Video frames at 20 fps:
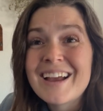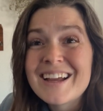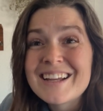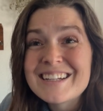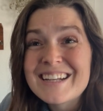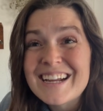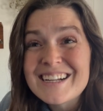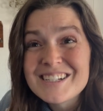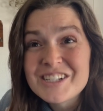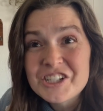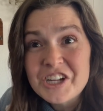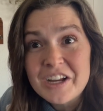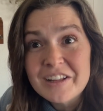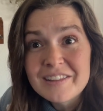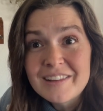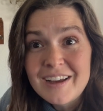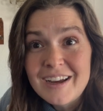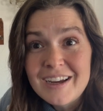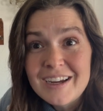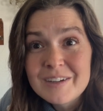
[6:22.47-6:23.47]

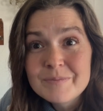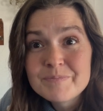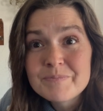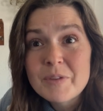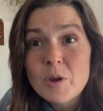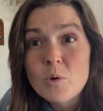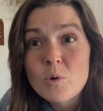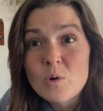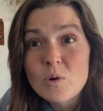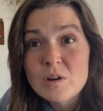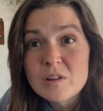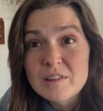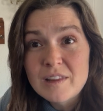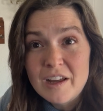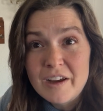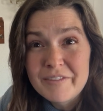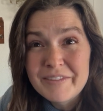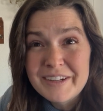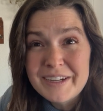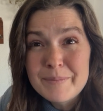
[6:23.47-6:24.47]
Nigella or
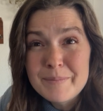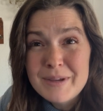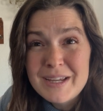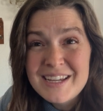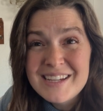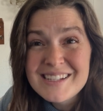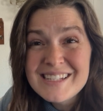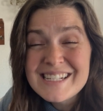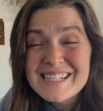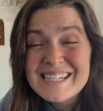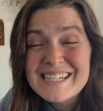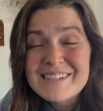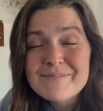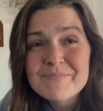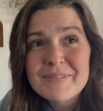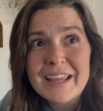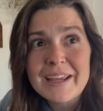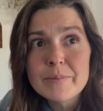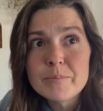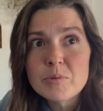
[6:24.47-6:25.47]
love in a mist.
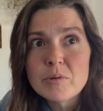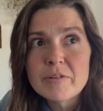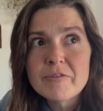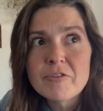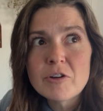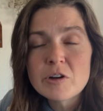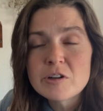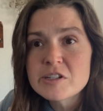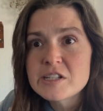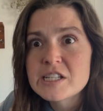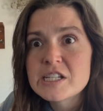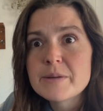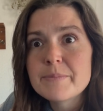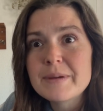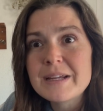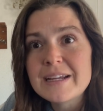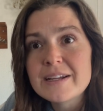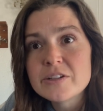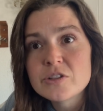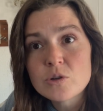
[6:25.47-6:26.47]
It prefers to
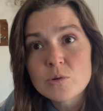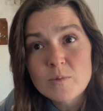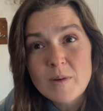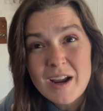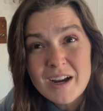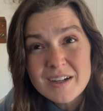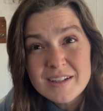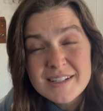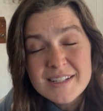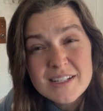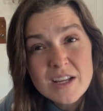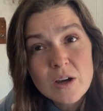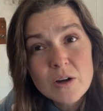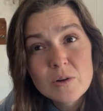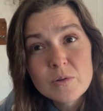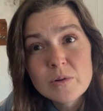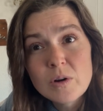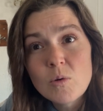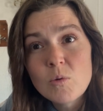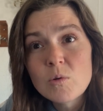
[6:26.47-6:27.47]
be direct
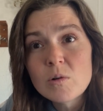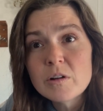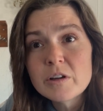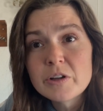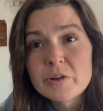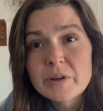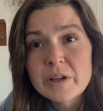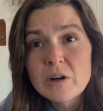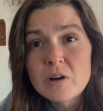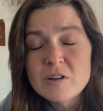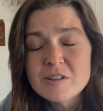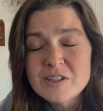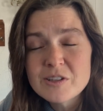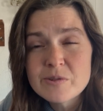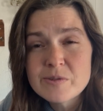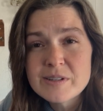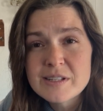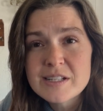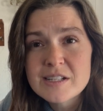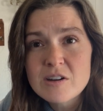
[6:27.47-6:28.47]
sown, or you can also
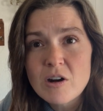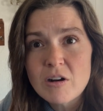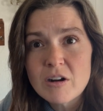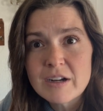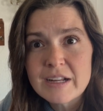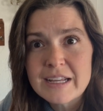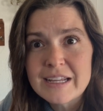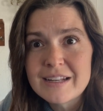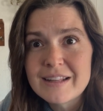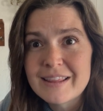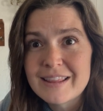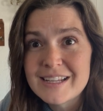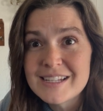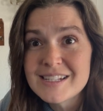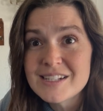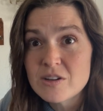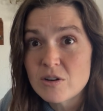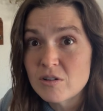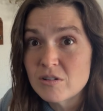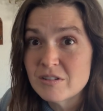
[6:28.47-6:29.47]
start it
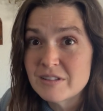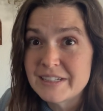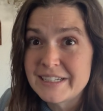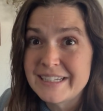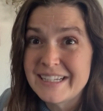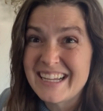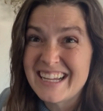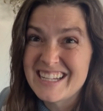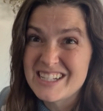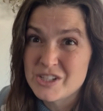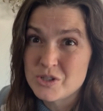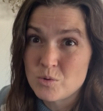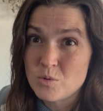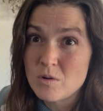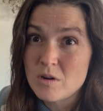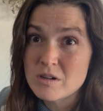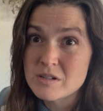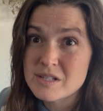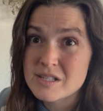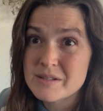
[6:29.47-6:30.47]
this early
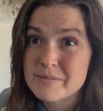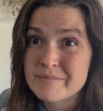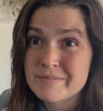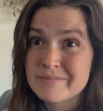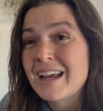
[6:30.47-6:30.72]
indoors.